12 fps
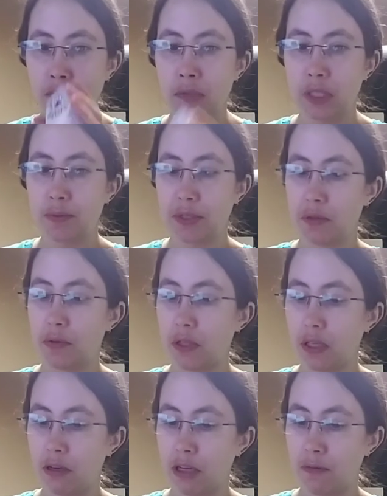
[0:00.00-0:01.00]
smells
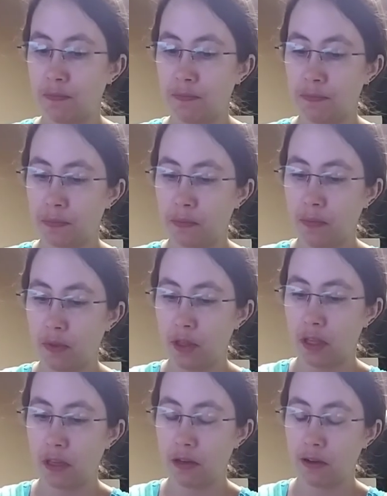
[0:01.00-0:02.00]
really good.
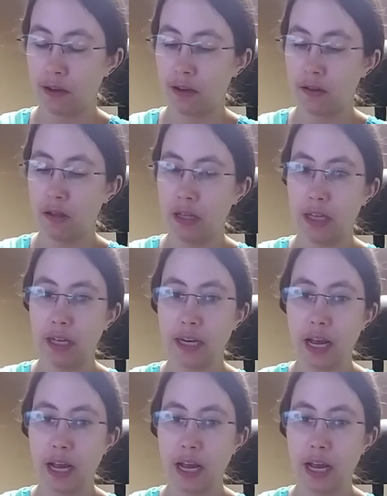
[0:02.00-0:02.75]
And